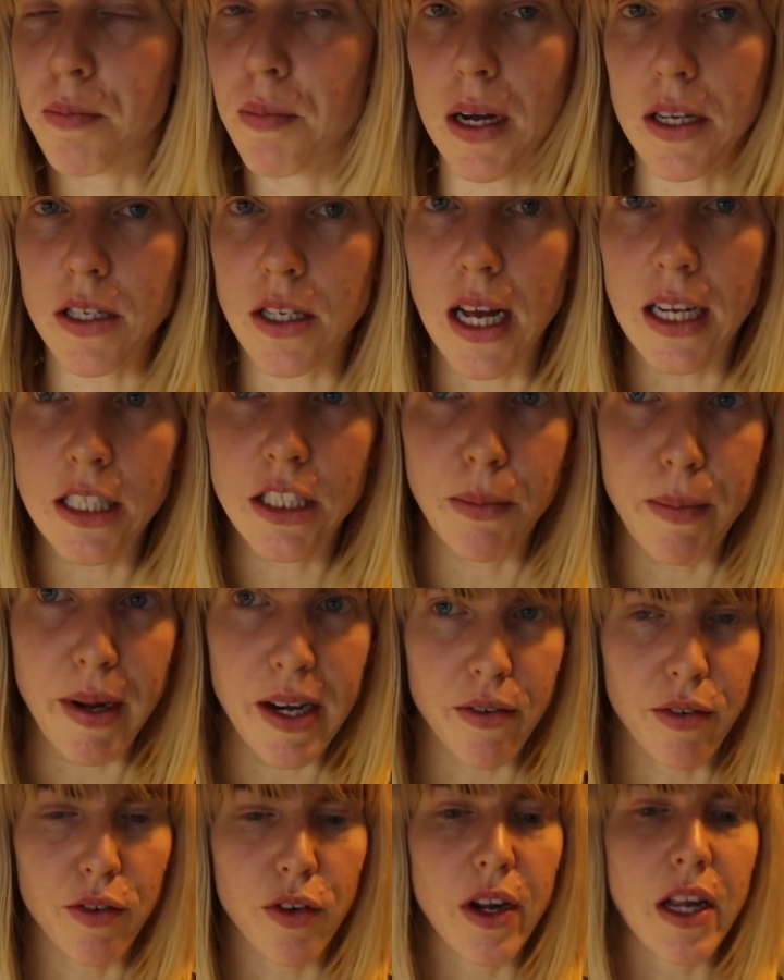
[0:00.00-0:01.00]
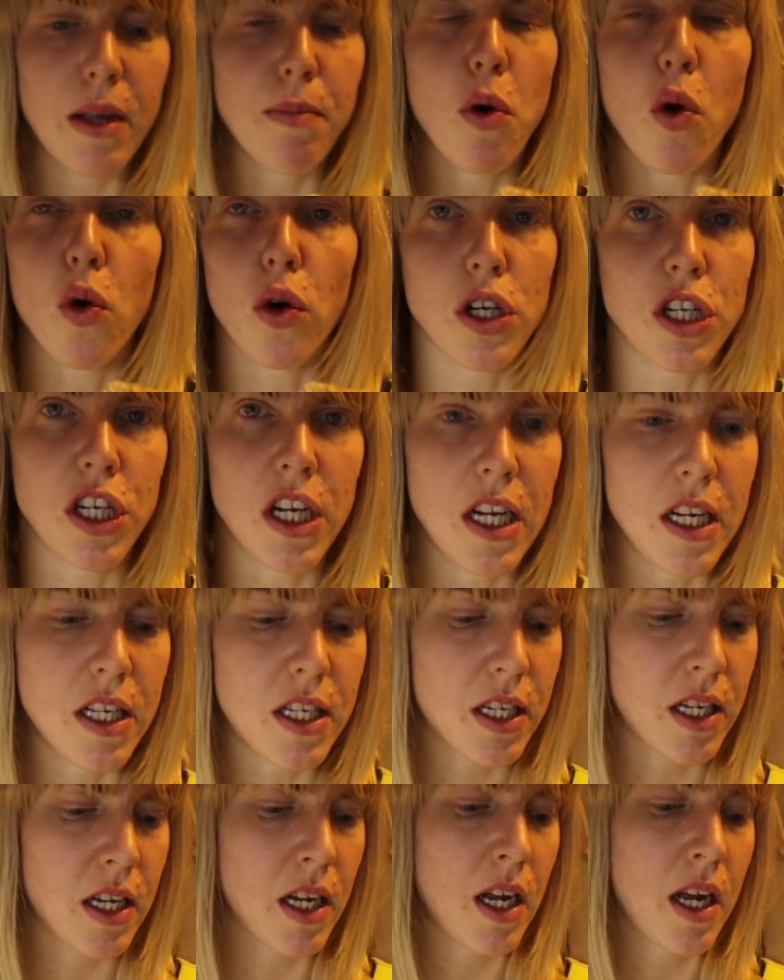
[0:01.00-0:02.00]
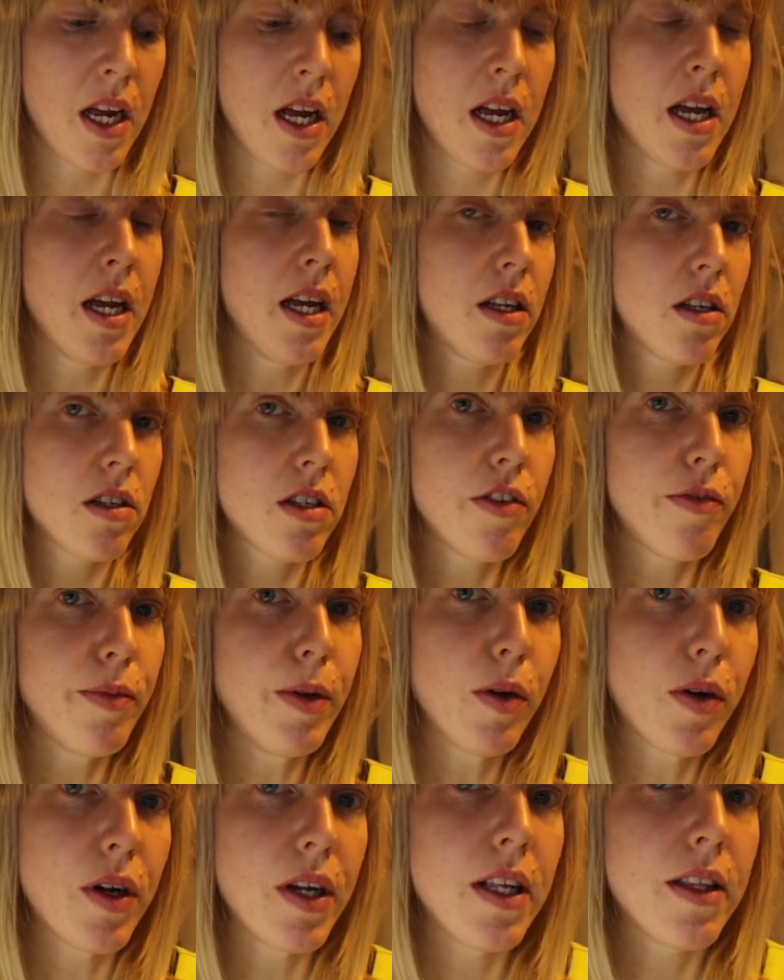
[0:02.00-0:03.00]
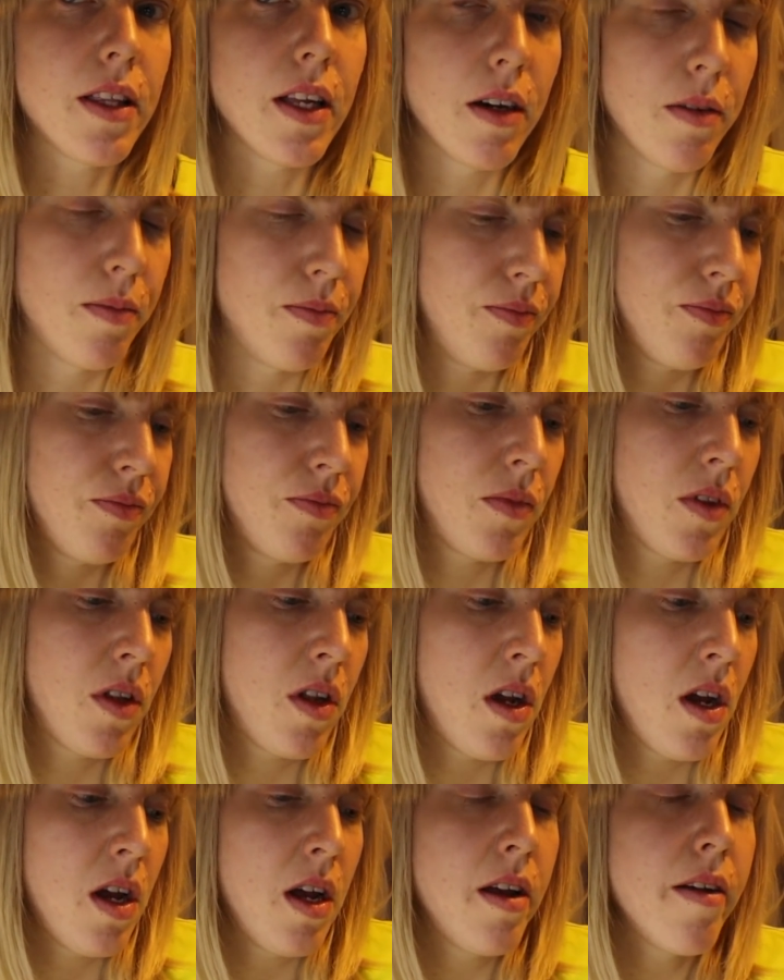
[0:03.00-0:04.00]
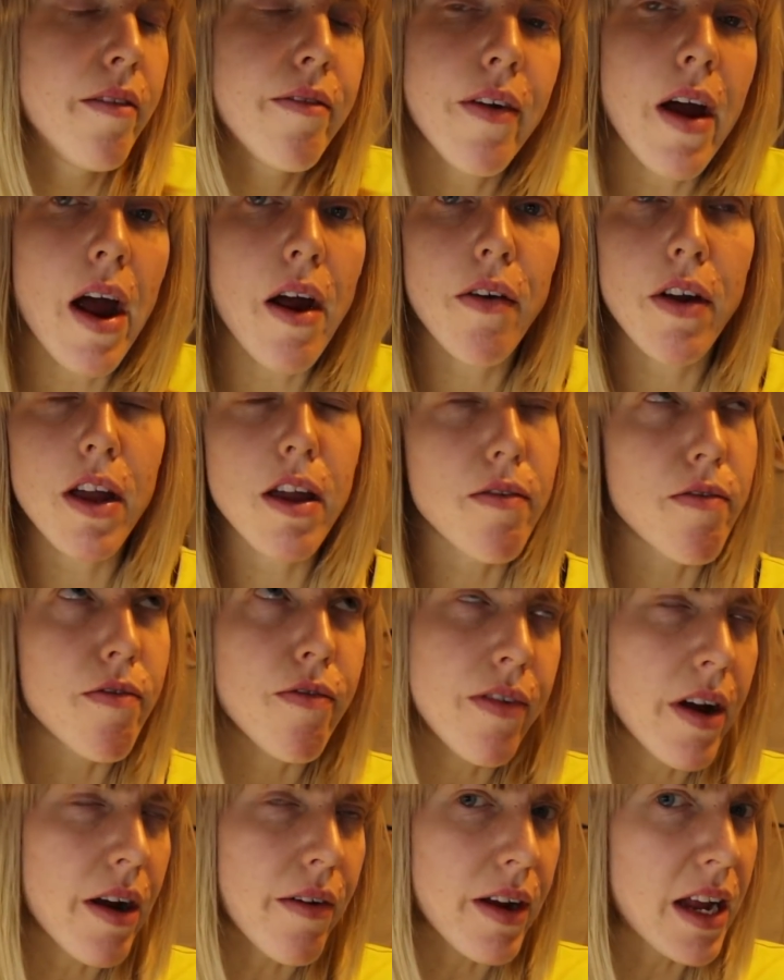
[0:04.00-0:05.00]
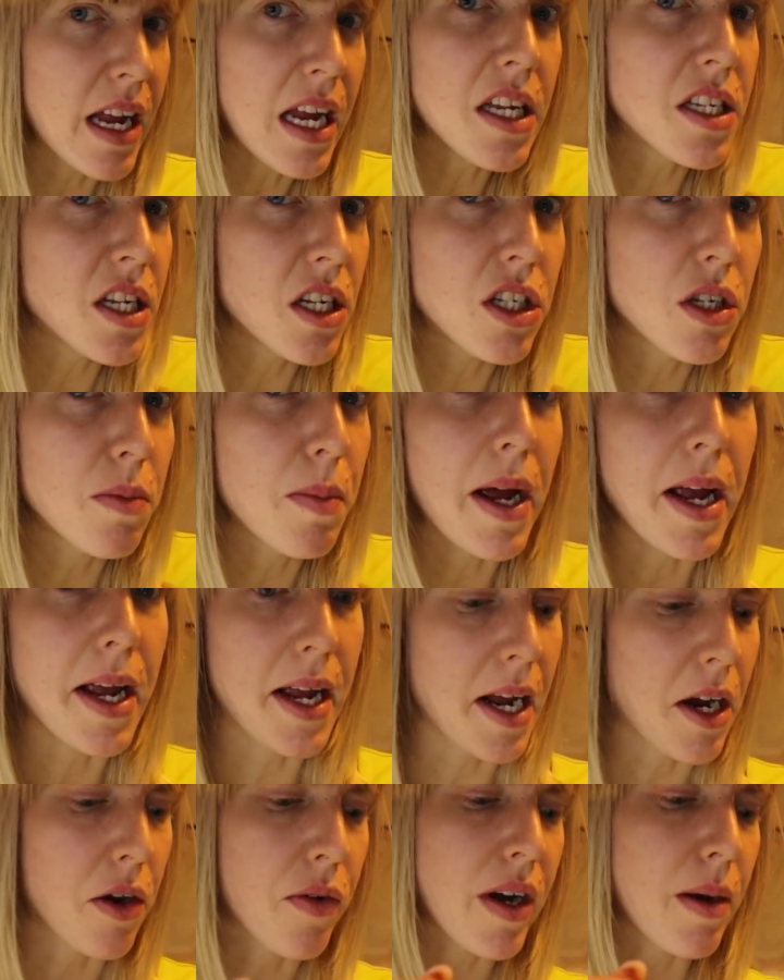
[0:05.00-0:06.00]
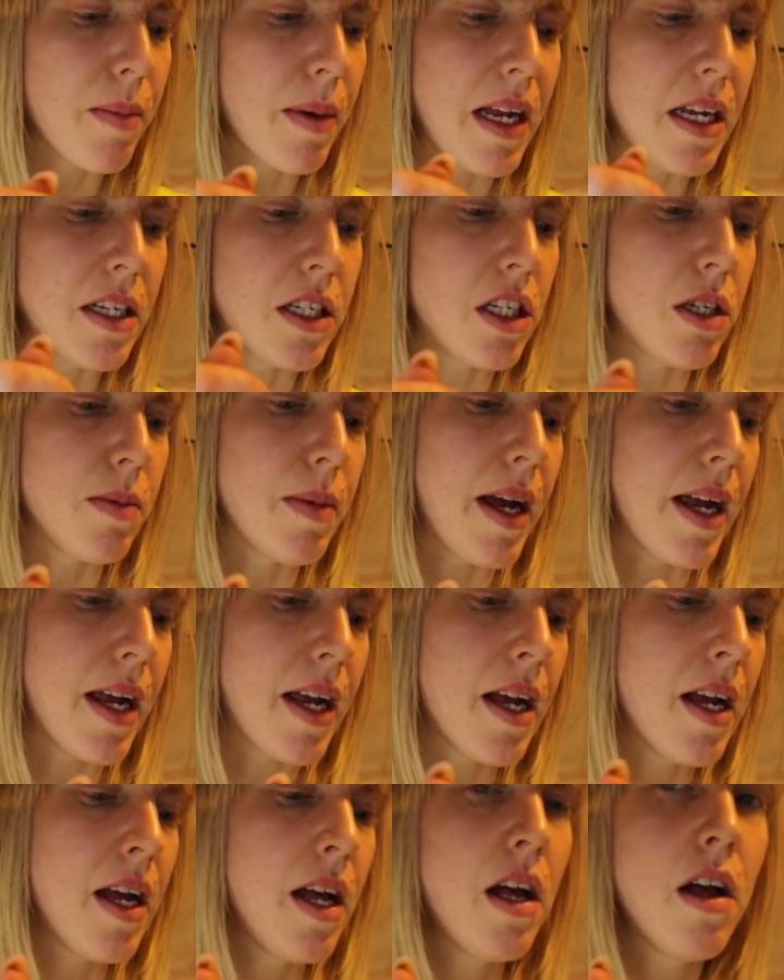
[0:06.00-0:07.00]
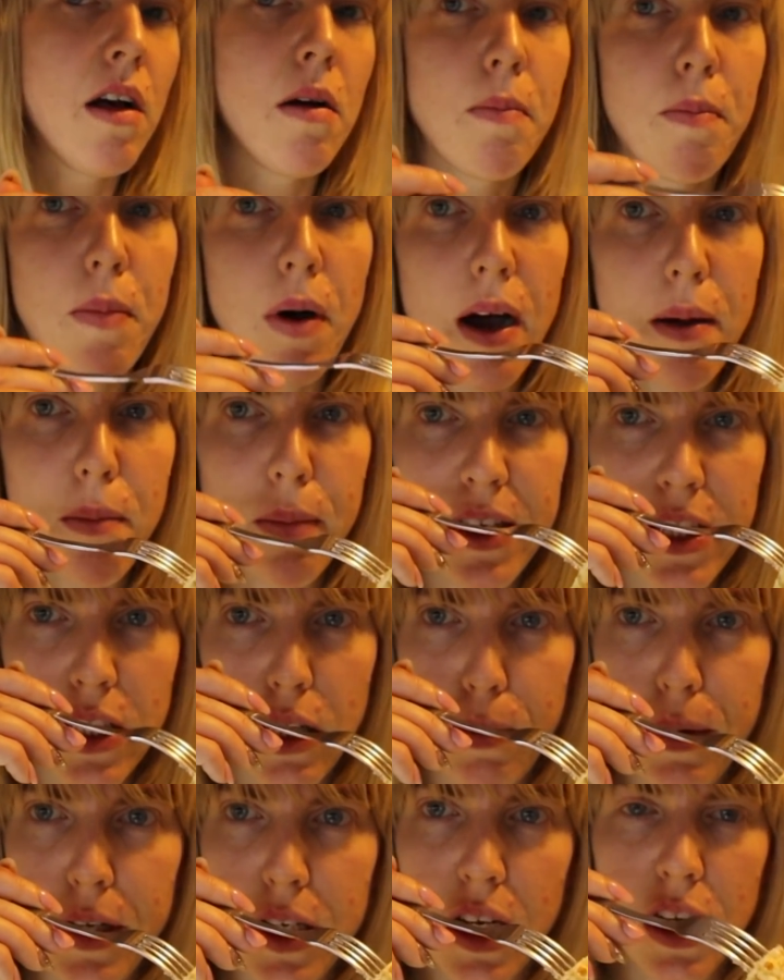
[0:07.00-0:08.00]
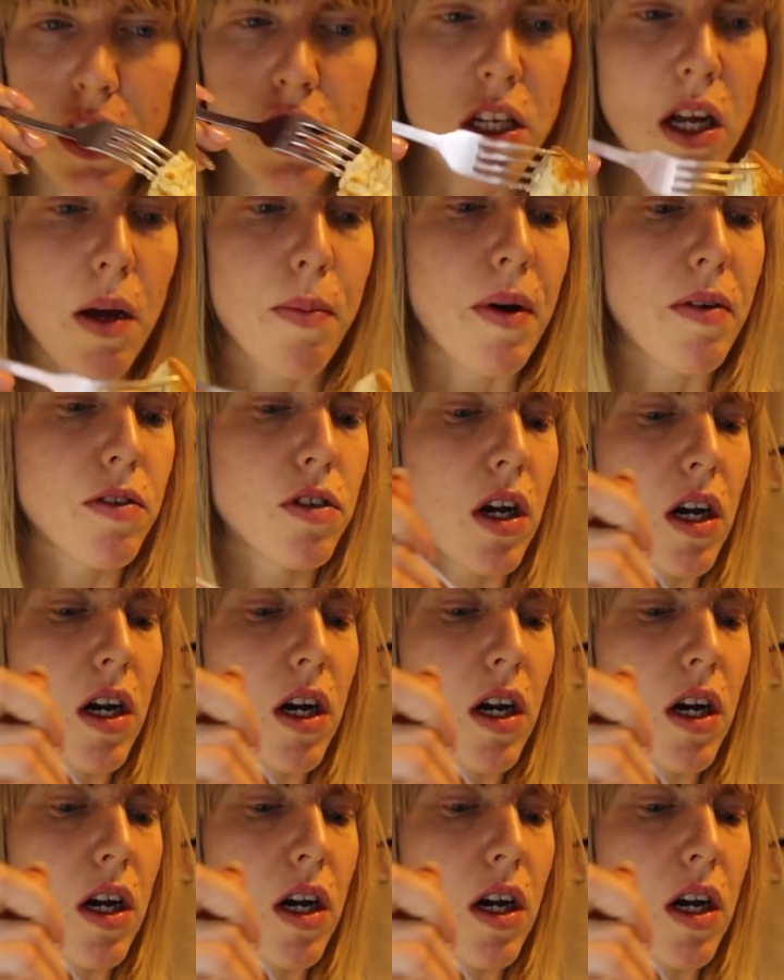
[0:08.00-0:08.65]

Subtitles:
but it's not actually made of cream or cheese. It does have milk in it though. Very, very easy to make, incredibly easy to make. But I messed the biscuits up. I was